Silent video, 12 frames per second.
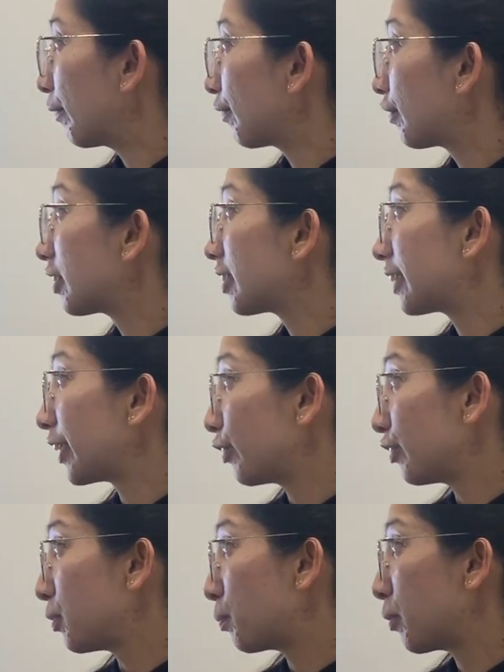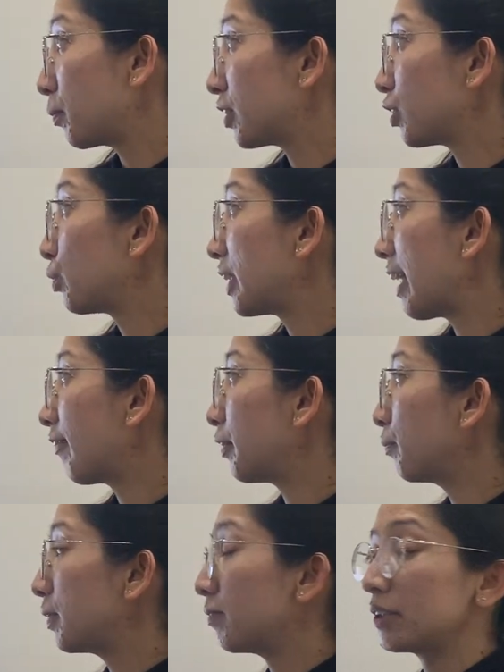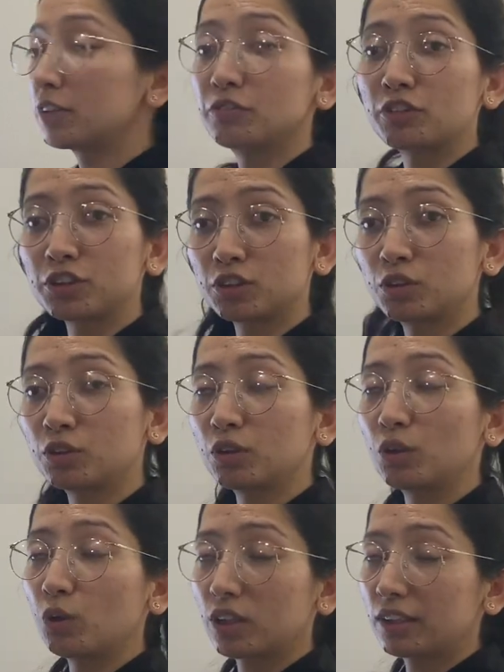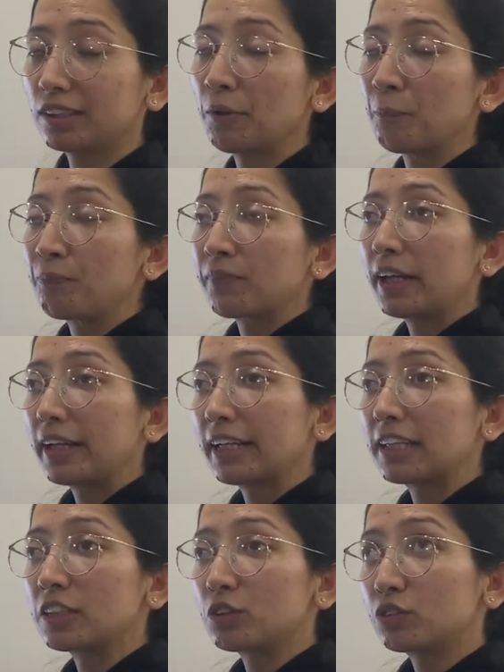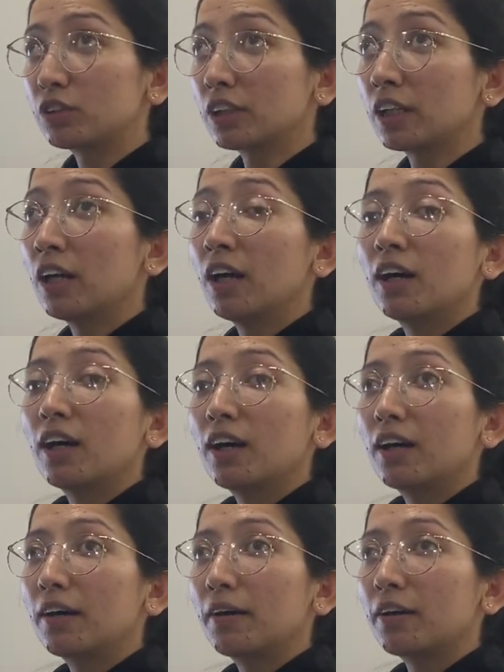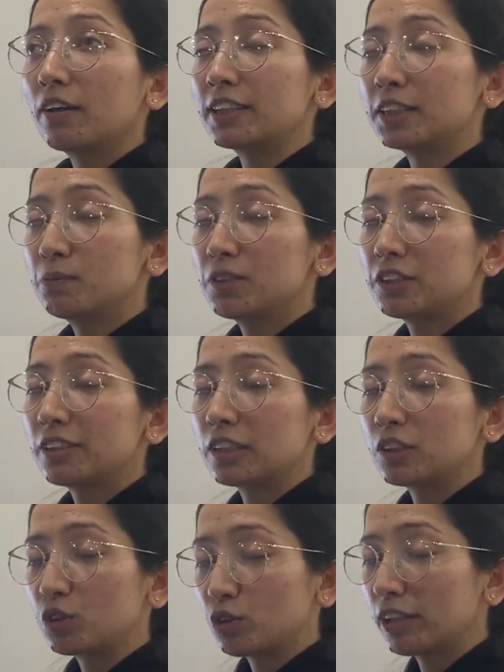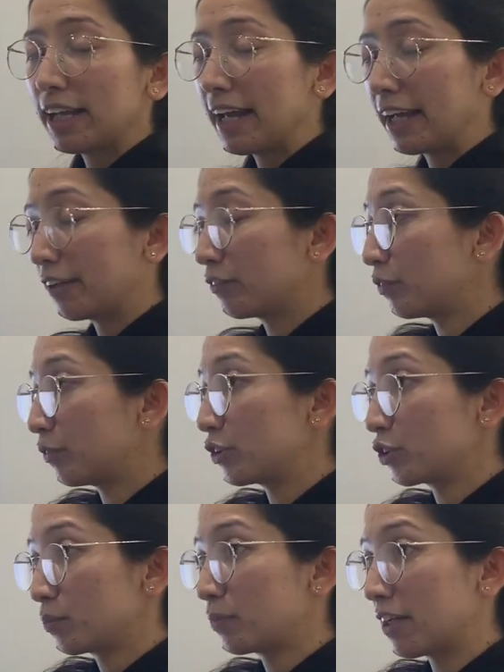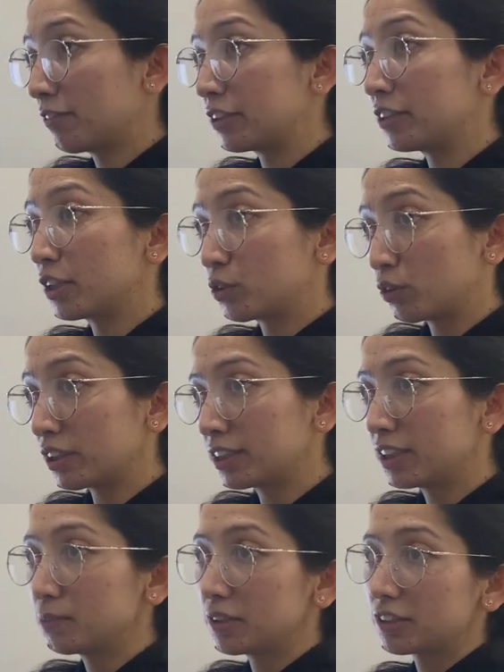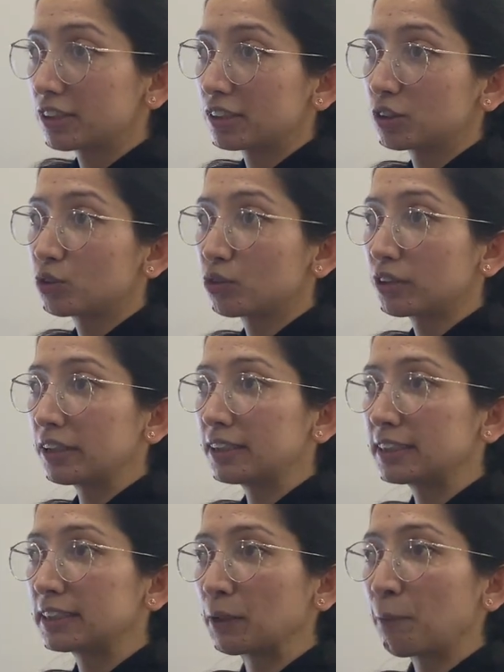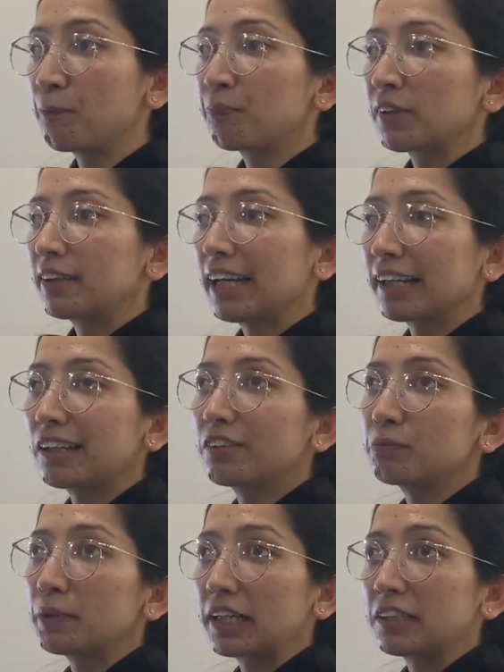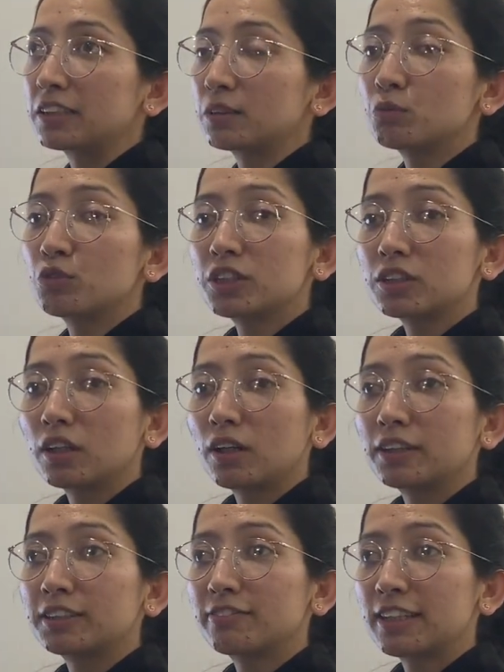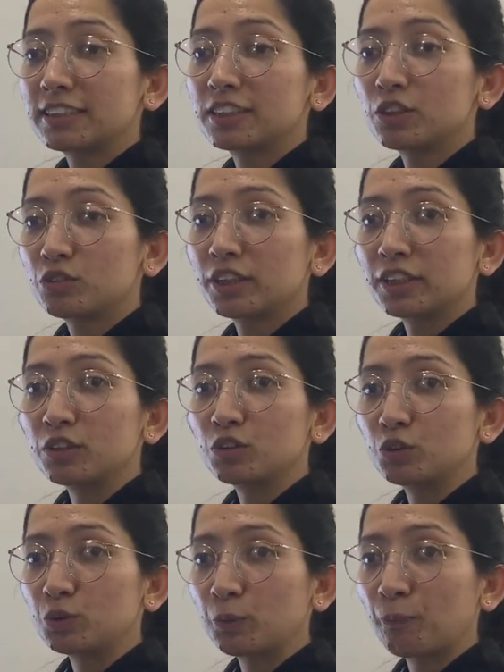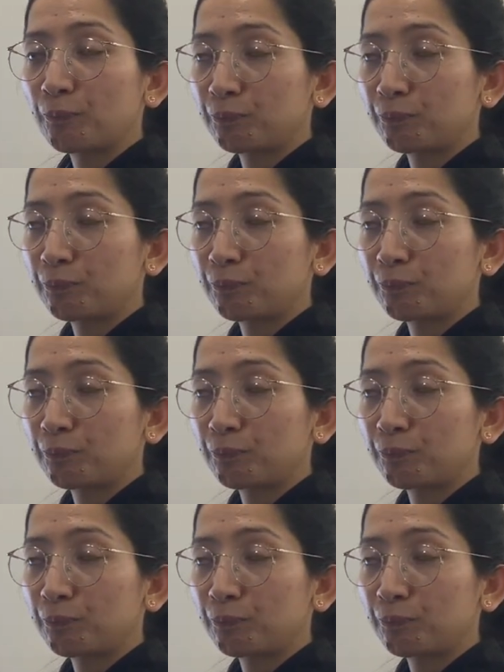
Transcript: For the security purposes, we have implemented virtual local area network, demilitarized zone, and virtual private network. Demilitarized zone is that kind of mechanism which divides network into